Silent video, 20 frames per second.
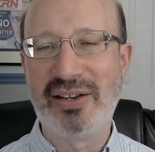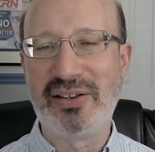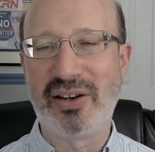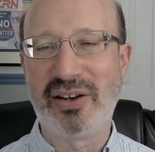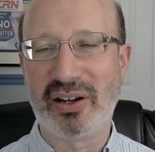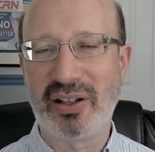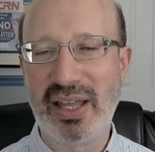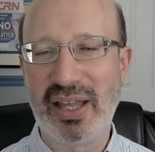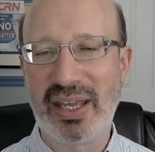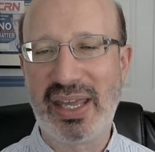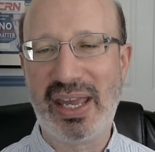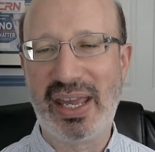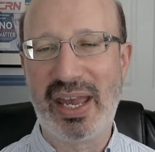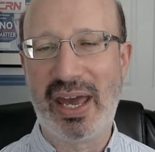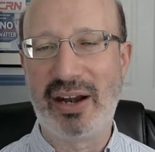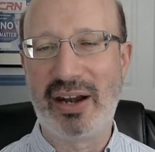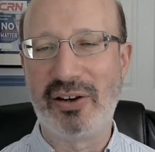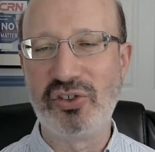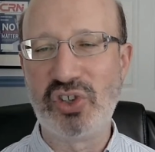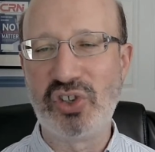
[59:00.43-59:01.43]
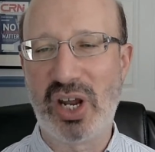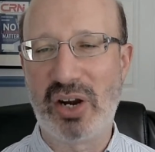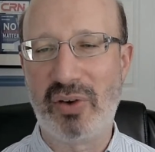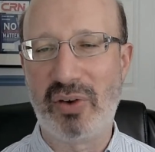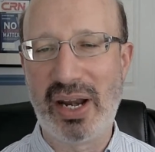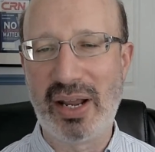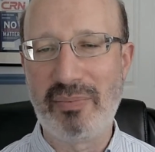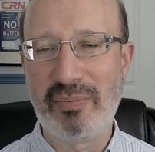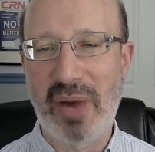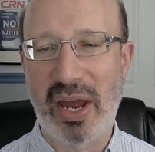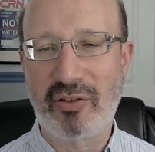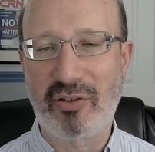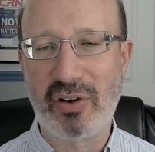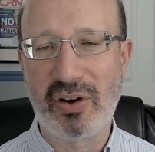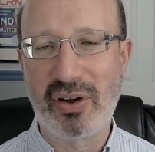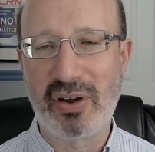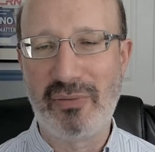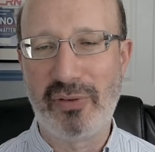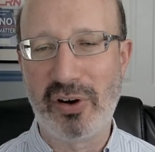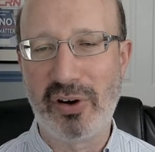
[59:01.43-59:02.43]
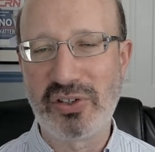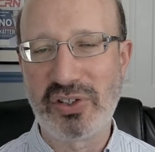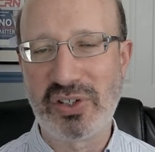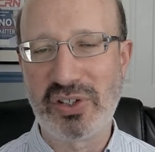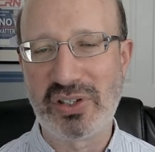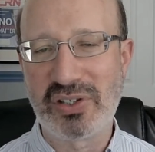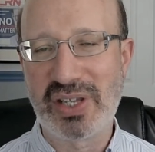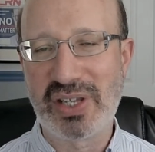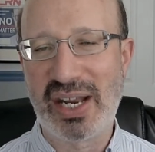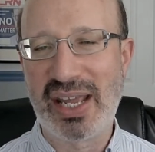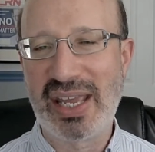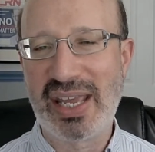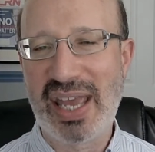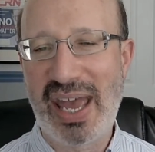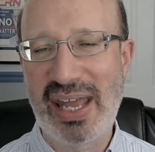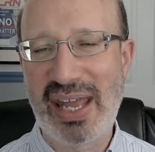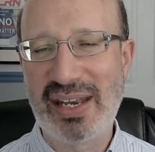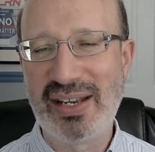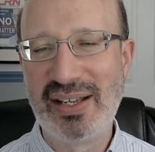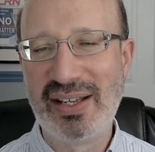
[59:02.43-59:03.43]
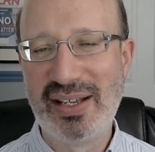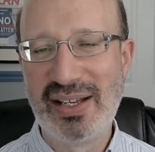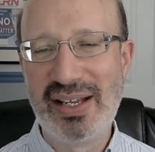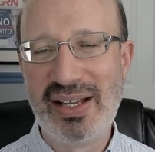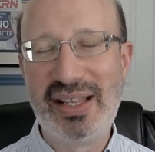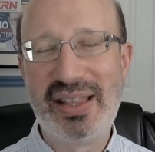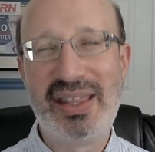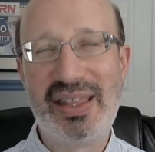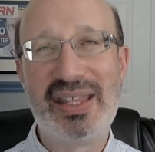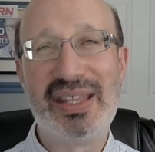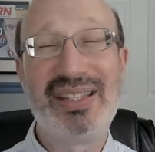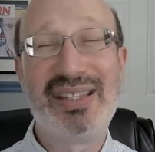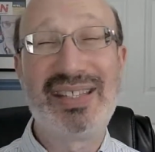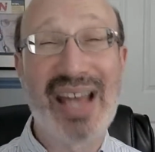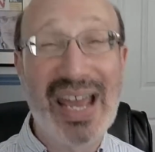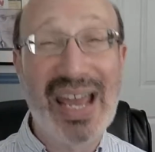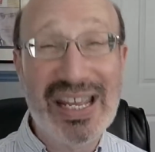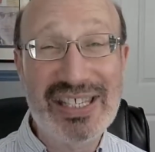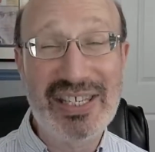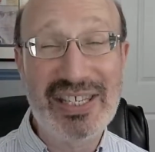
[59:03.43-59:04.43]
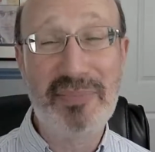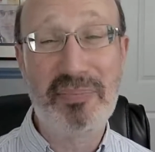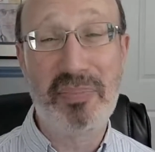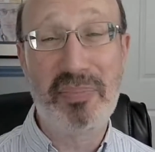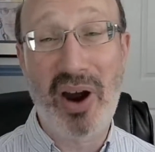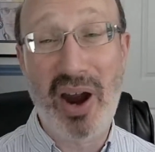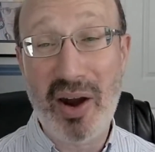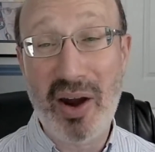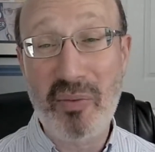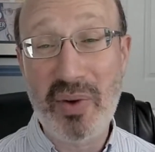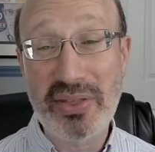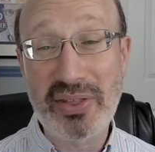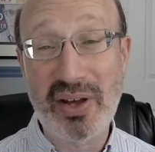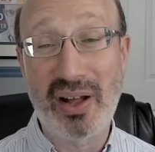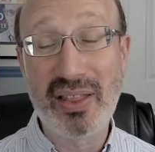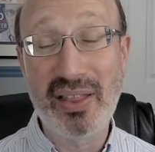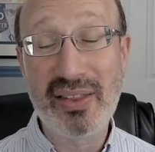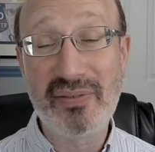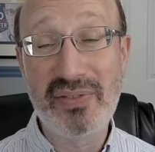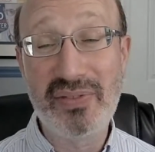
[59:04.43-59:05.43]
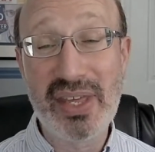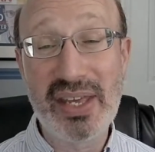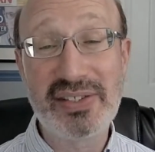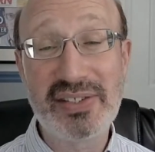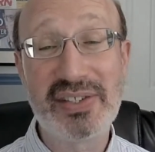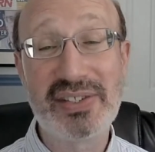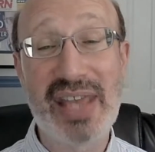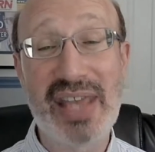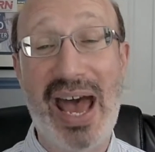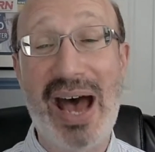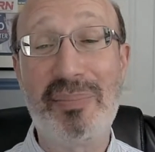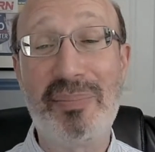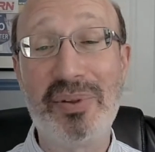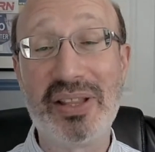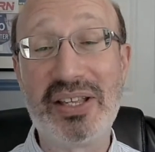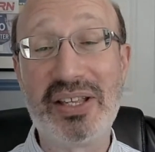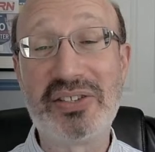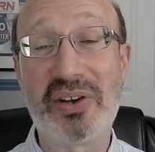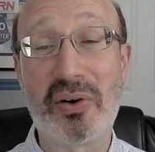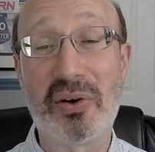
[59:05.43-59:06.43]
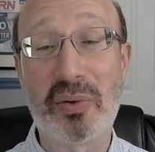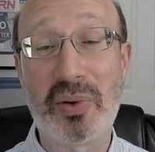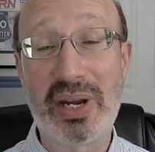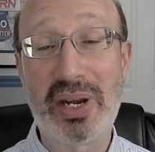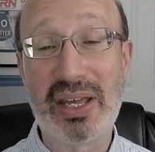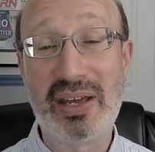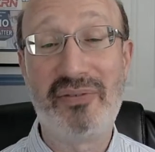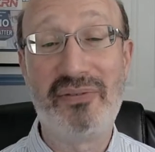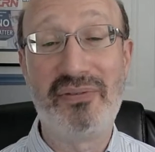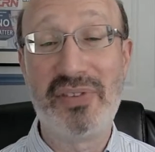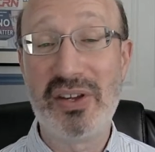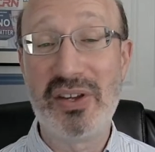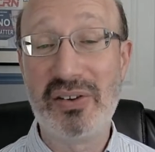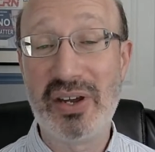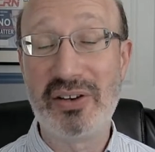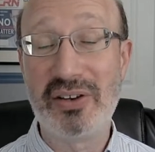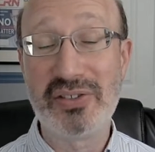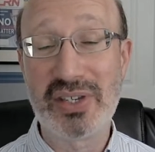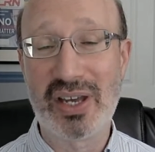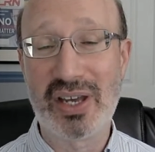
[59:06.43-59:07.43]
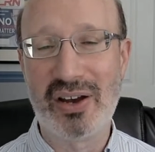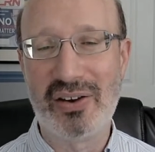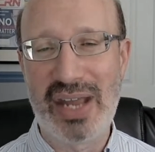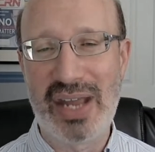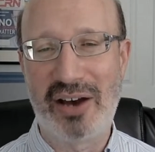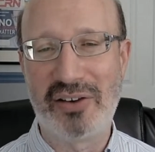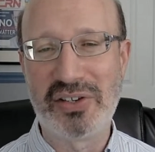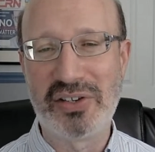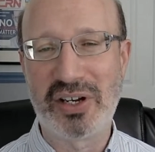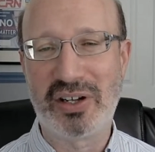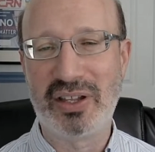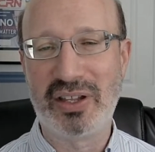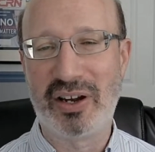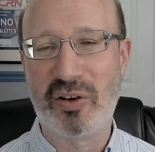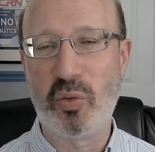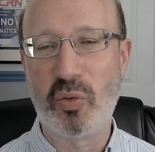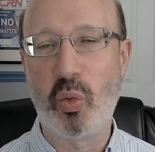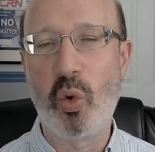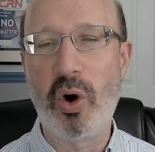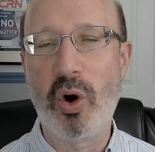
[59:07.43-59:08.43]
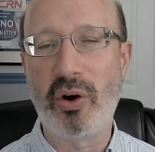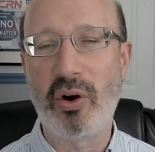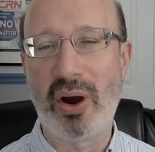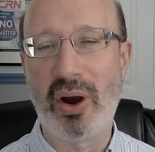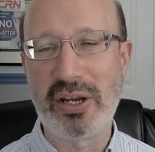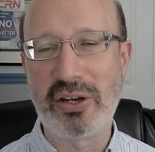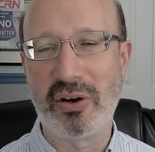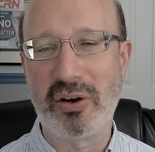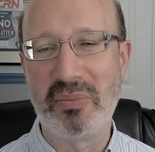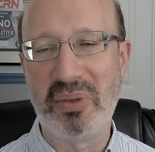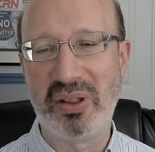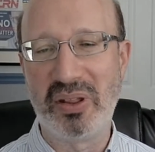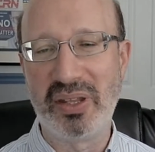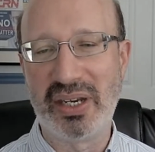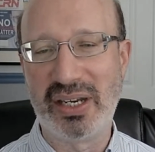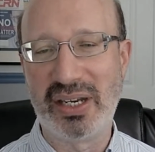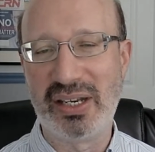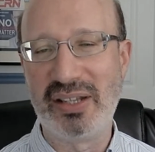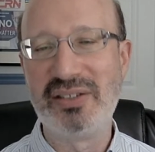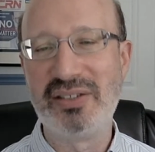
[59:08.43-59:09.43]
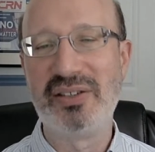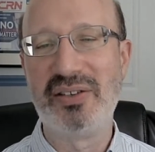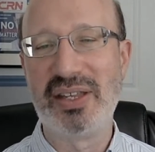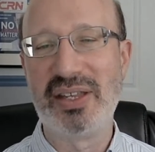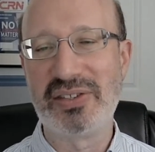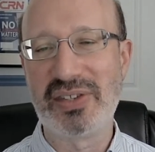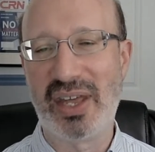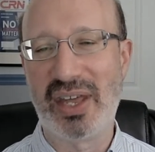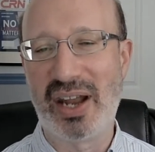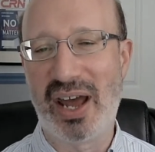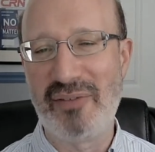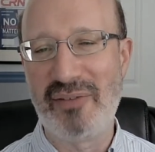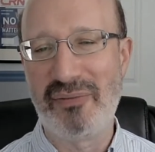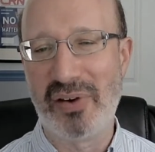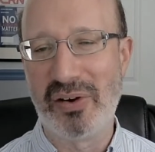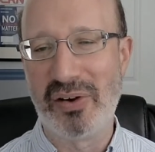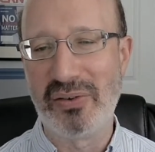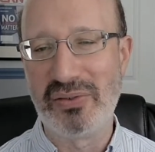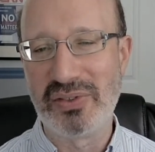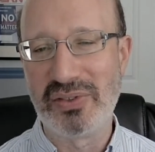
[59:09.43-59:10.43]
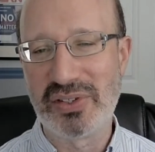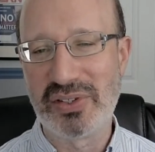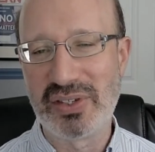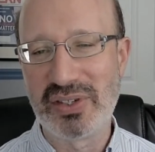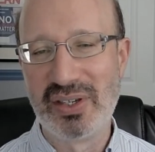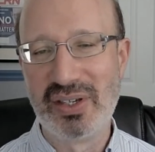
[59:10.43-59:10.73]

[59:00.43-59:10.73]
are clicking and are generating micro conversions. And again, the dicey part with all of this is Apple has already a few years ago now declared war on your ability to do this on iPhones.